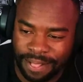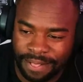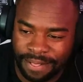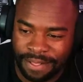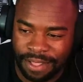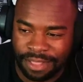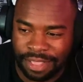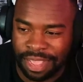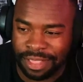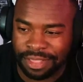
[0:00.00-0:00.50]

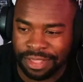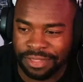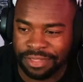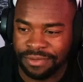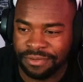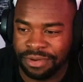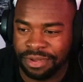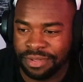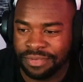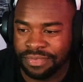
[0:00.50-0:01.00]
That, that's an easy
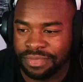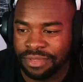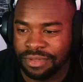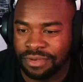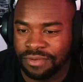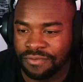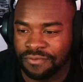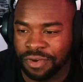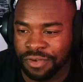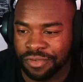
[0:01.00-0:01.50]
one.
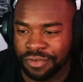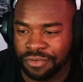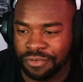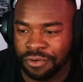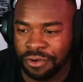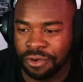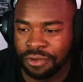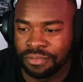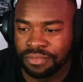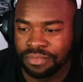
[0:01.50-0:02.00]
Russell
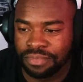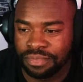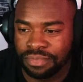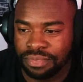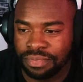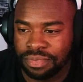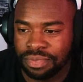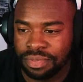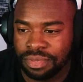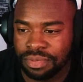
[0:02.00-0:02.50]
Crowe
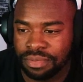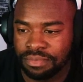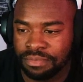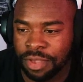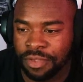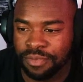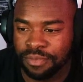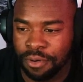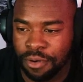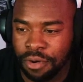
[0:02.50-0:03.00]

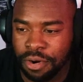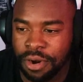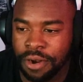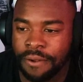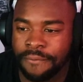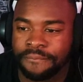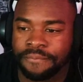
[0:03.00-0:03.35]
makes more.